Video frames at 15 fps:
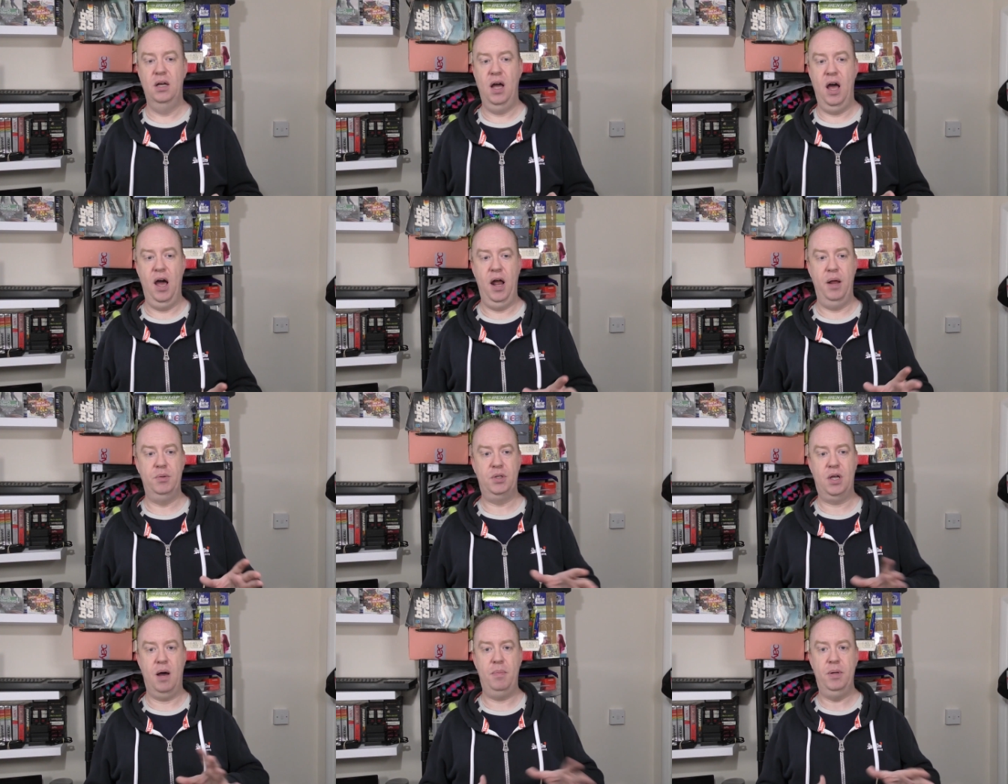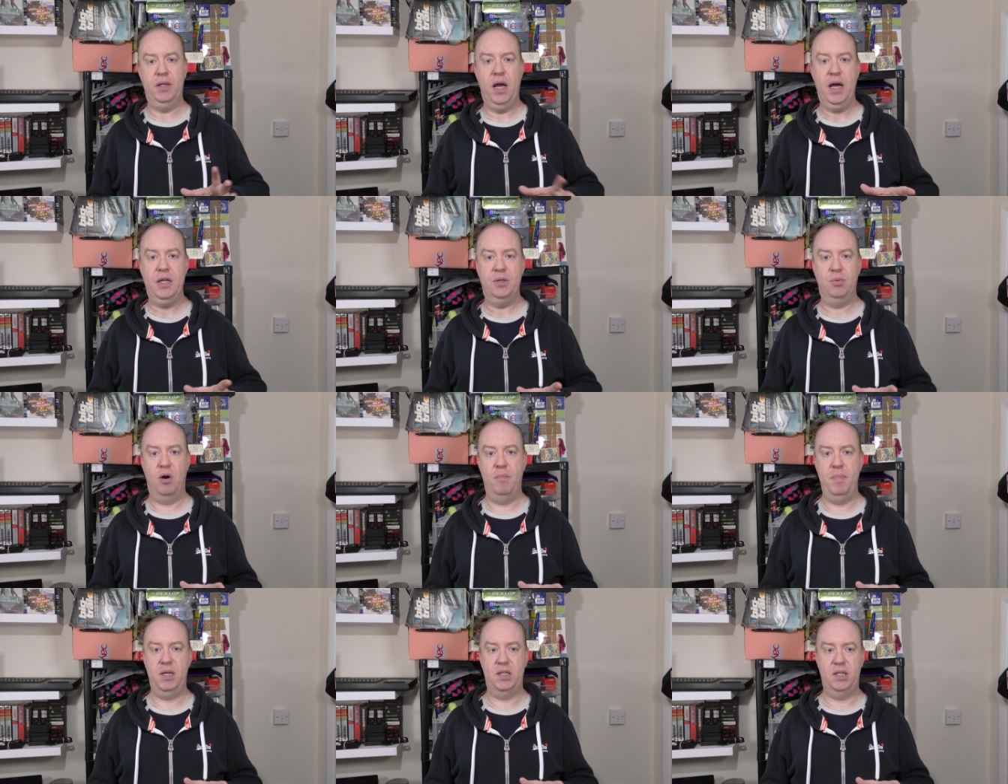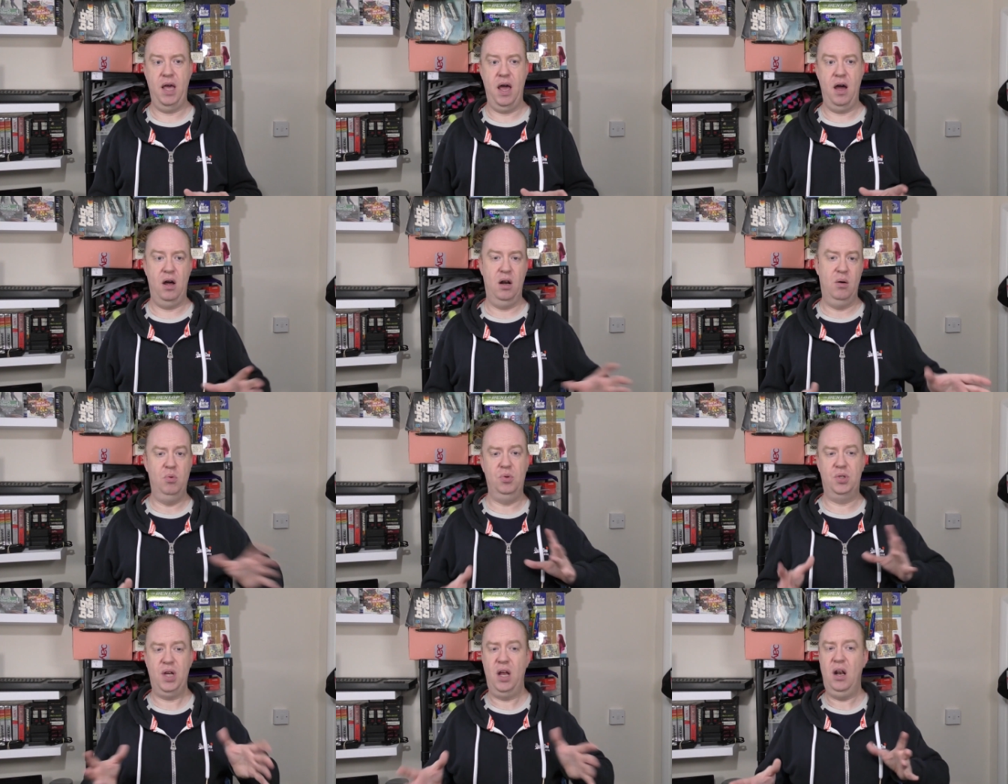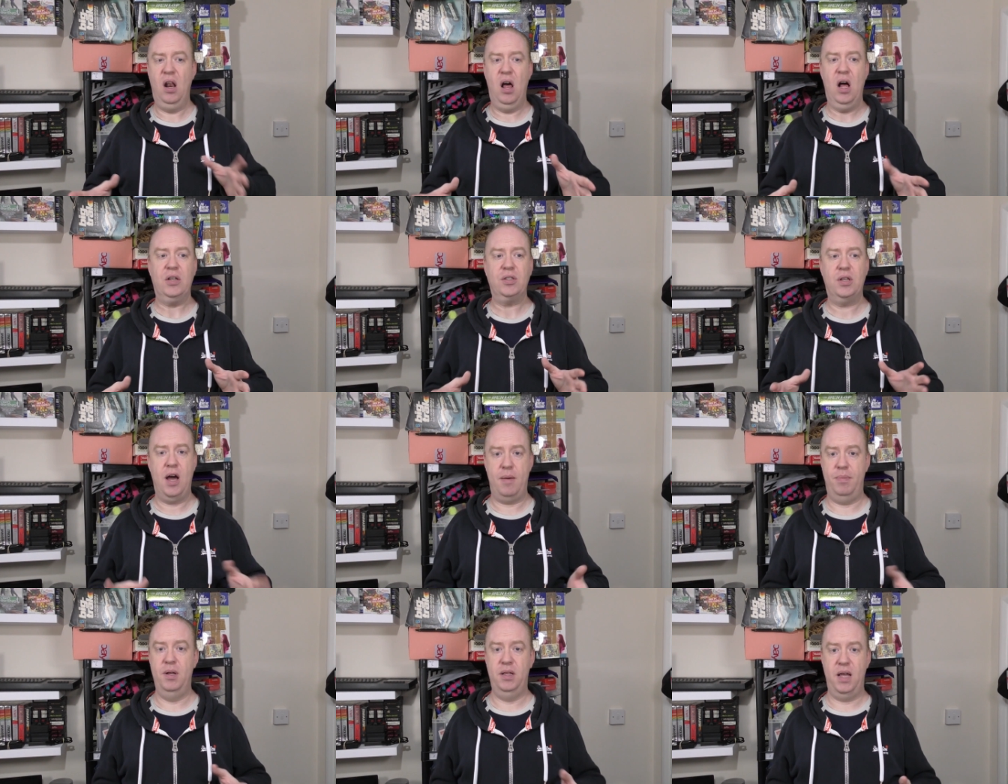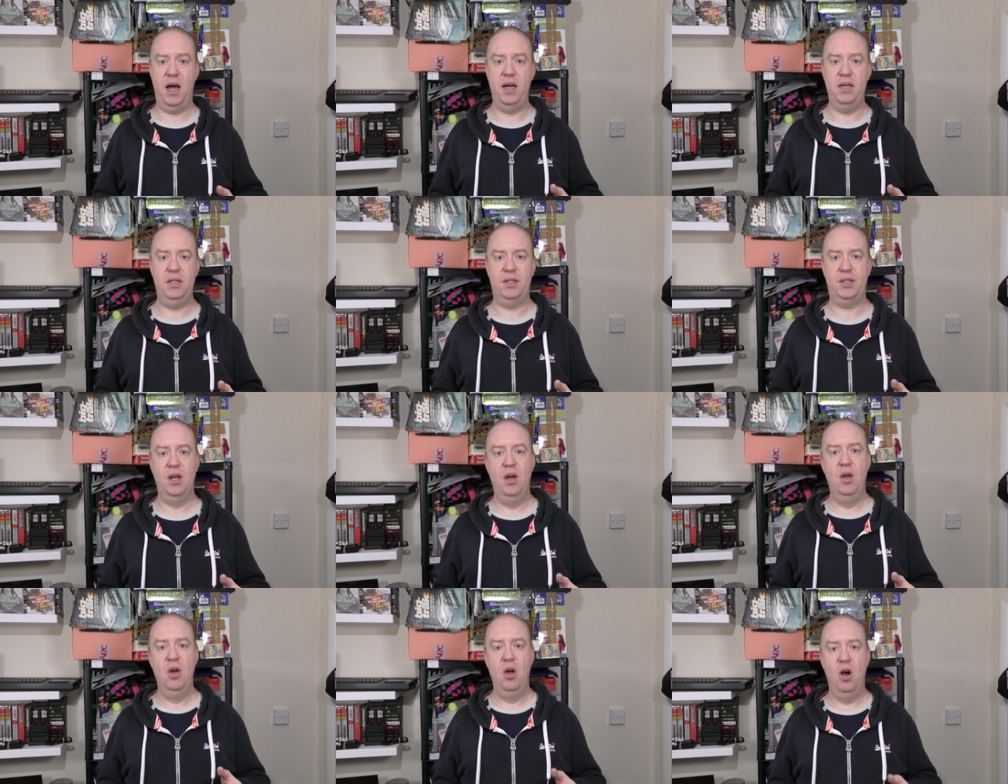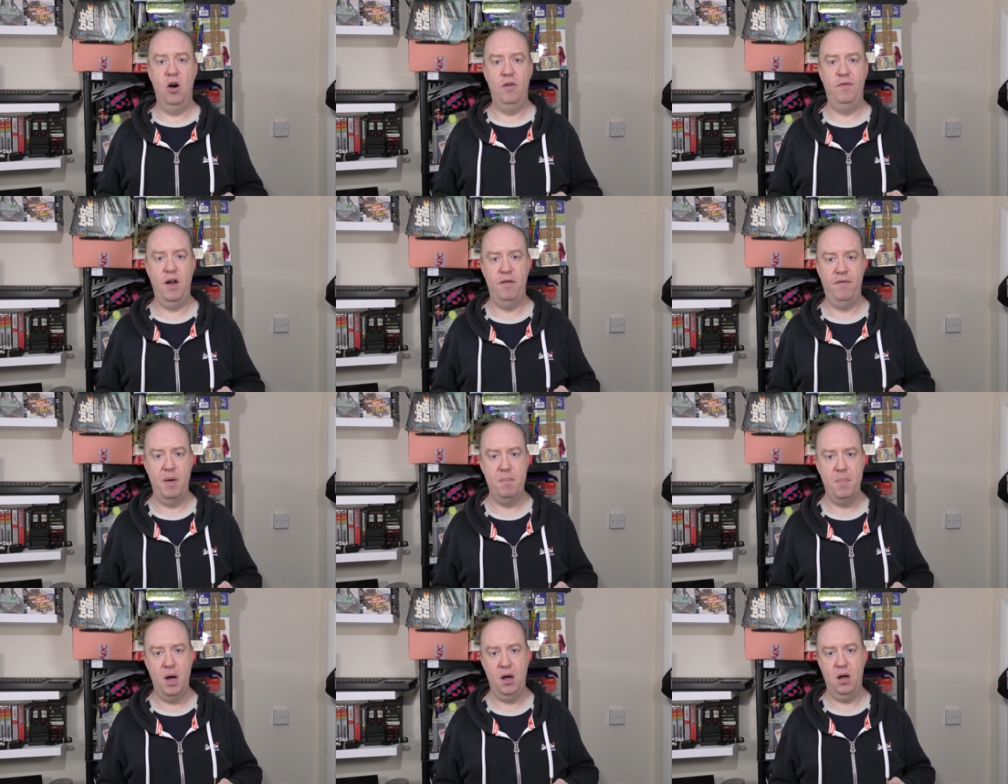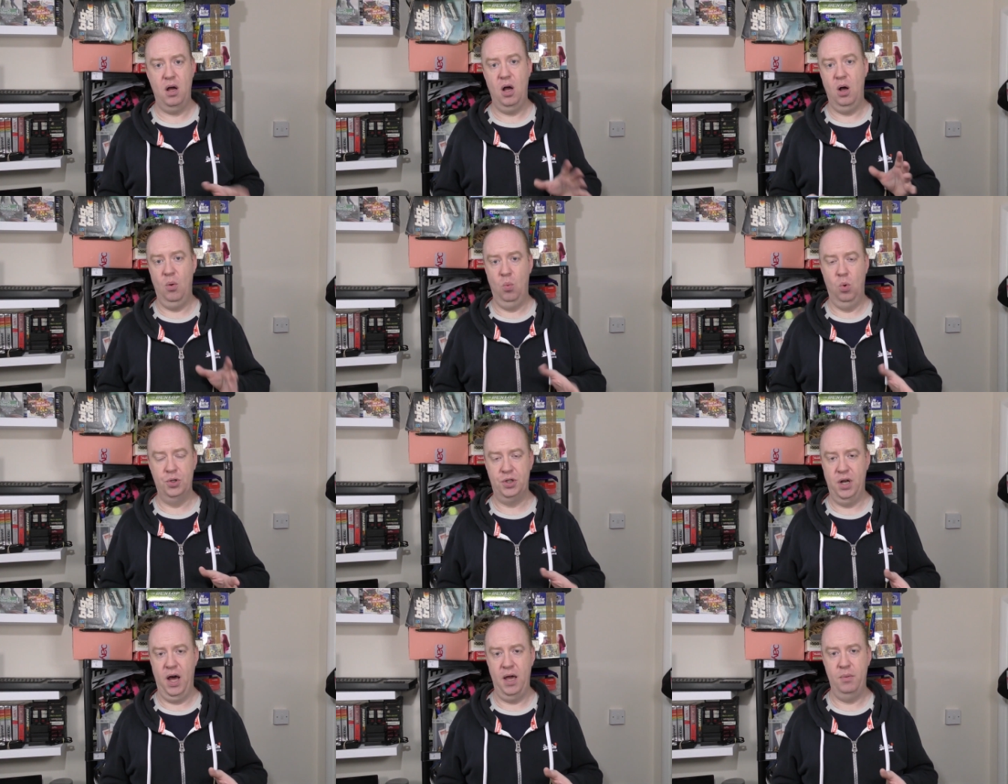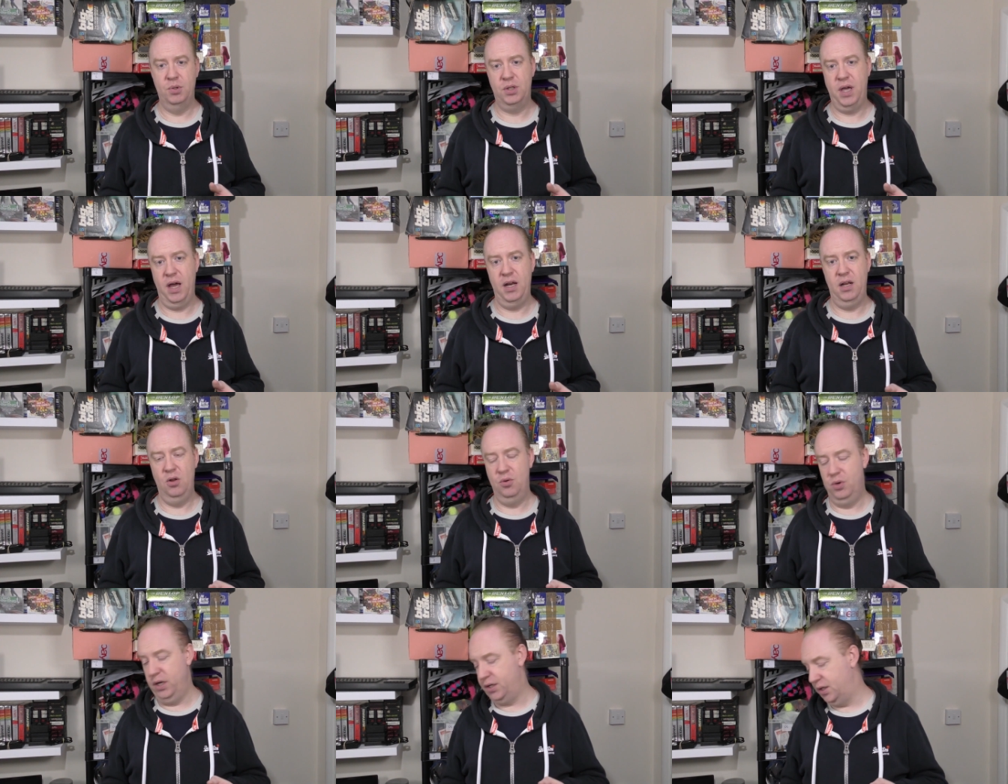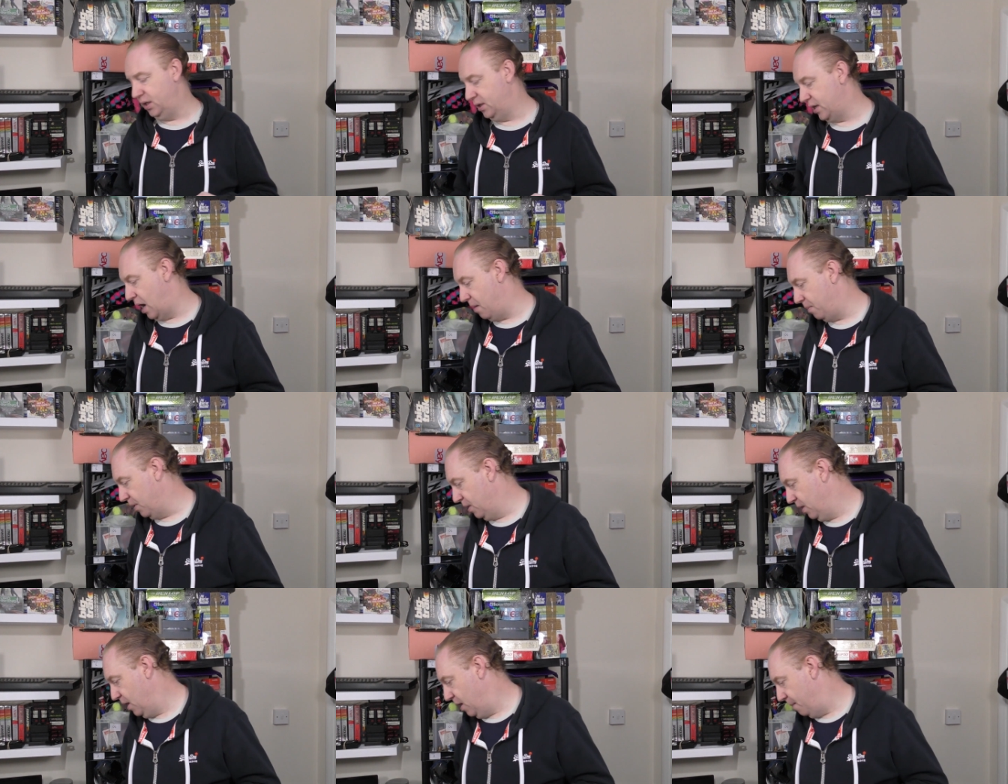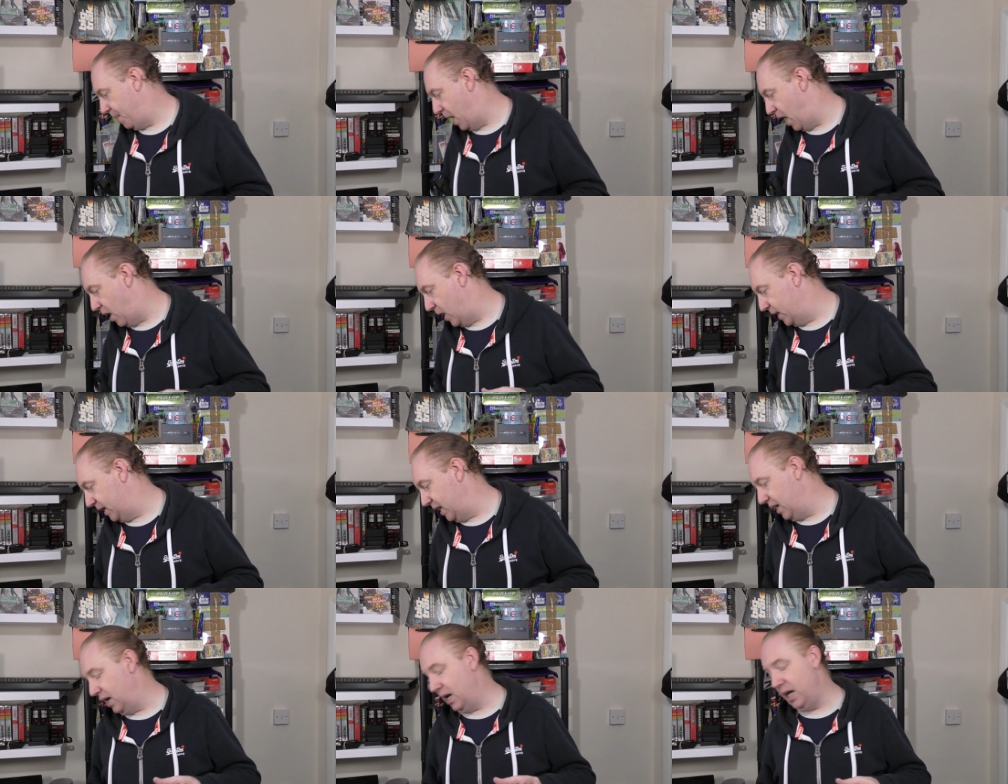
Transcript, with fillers: There was a couple of days where I missed out, and I will say the last couple of days of November I wasn't able to get any new listings up, but I did